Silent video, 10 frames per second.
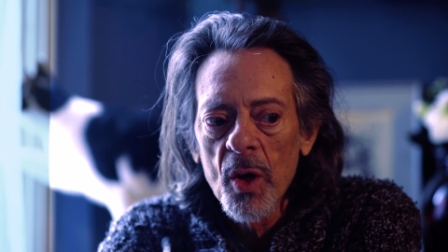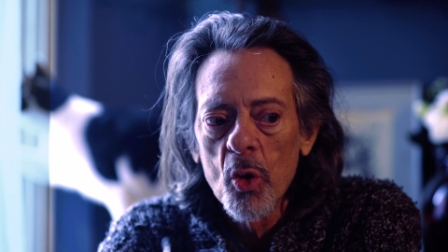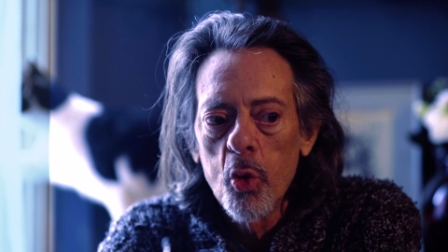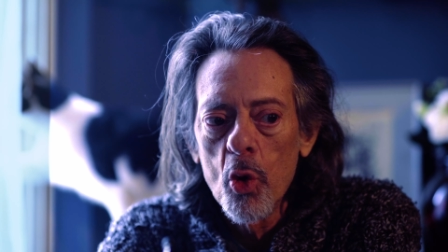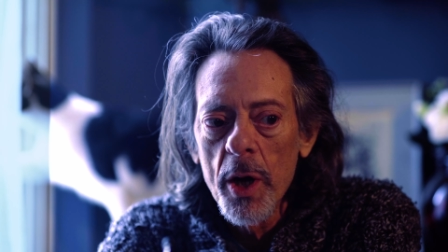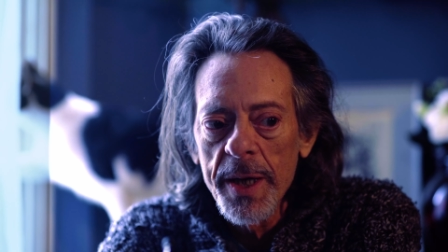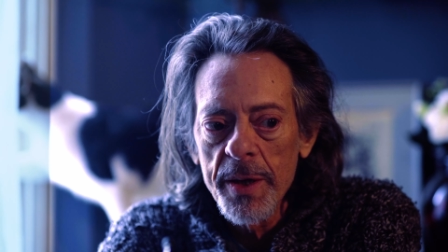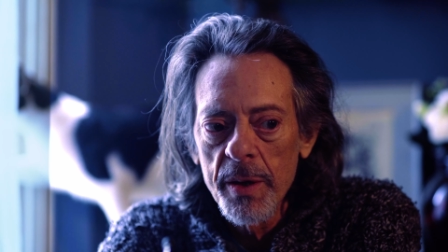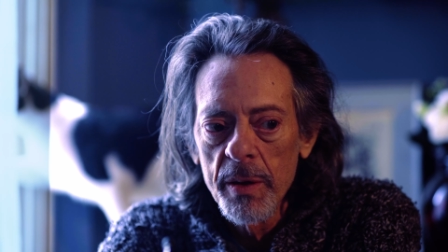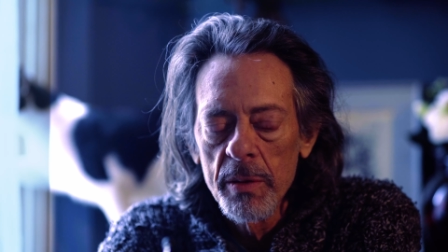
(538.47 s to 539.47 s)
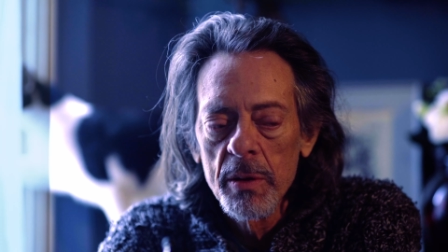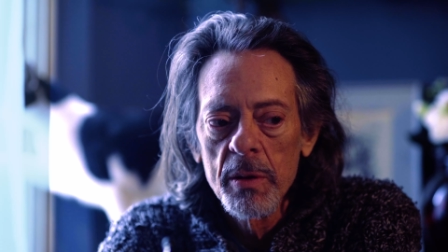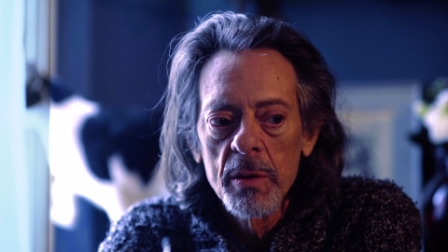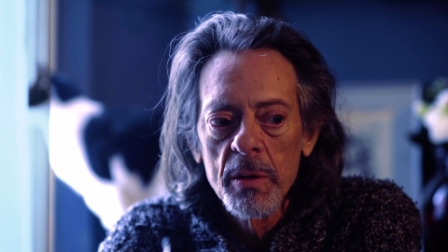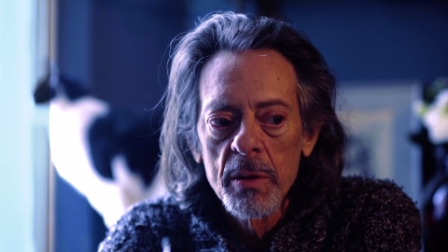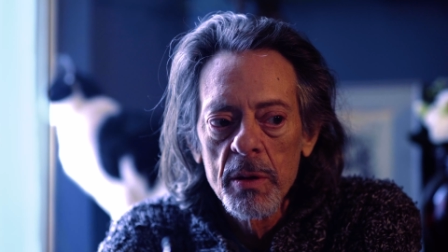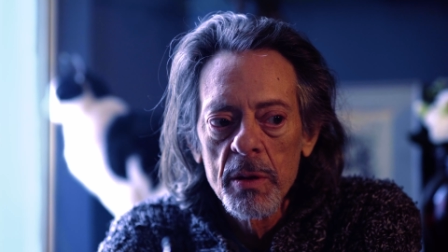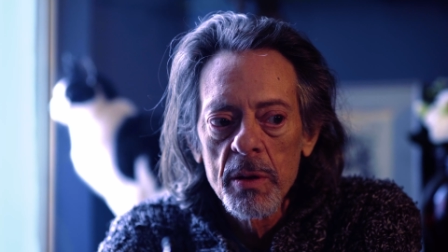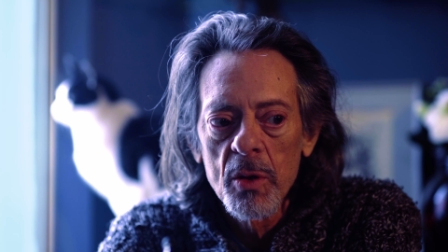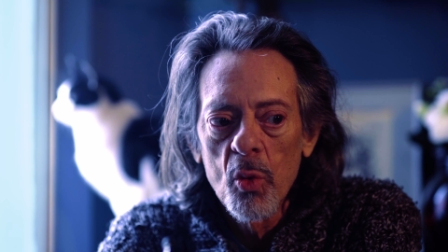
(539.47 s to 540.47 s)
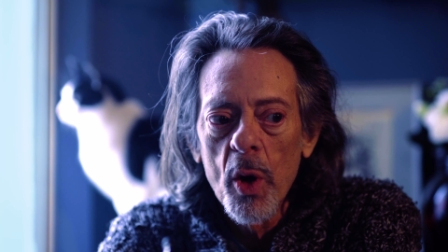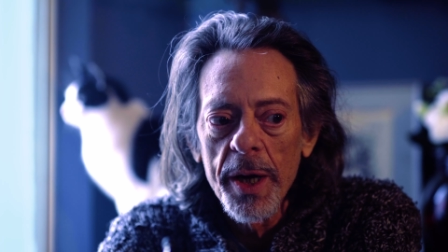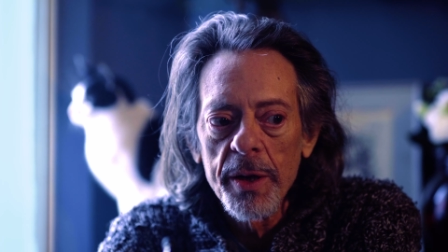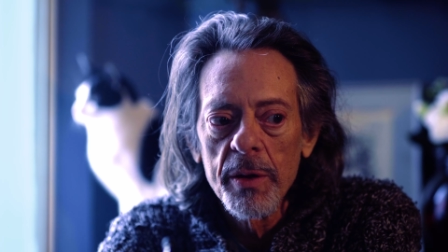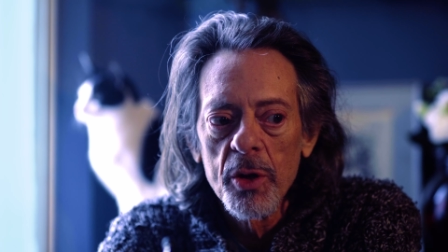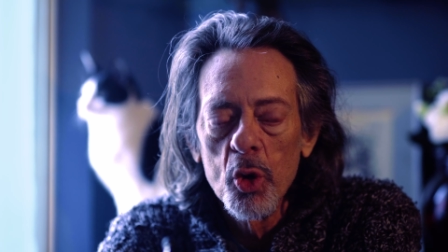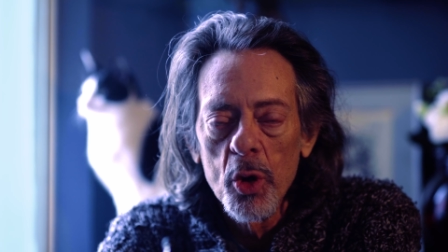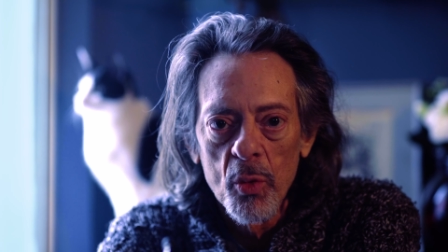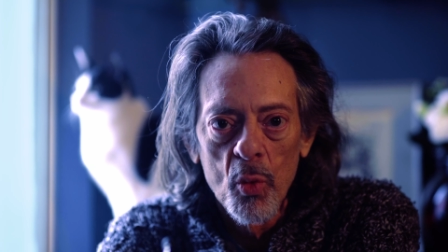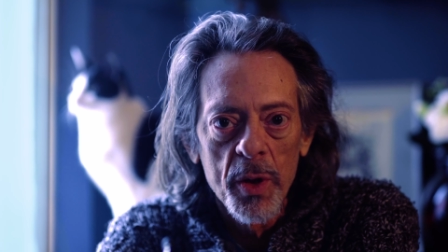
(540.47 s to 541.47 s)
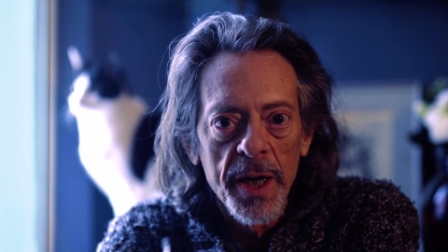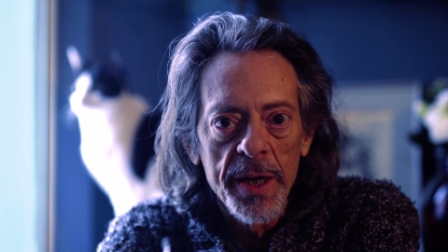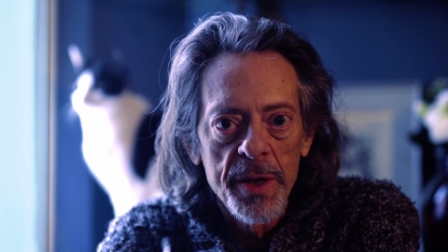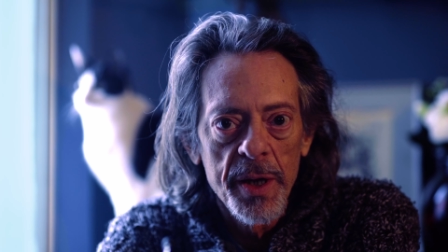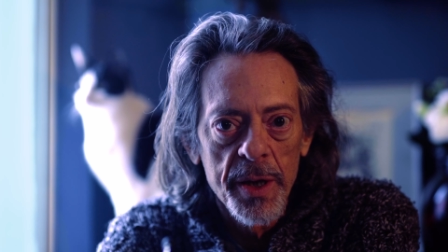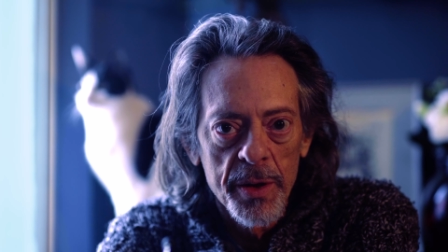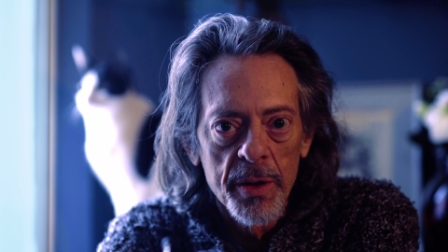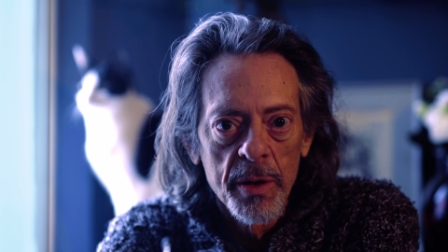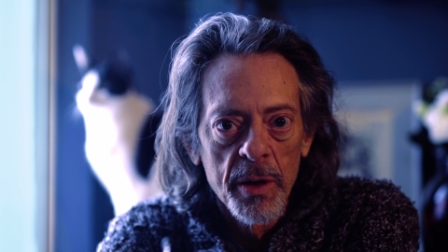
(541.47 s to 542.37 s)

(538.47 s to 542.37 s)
quite quite good at what they did.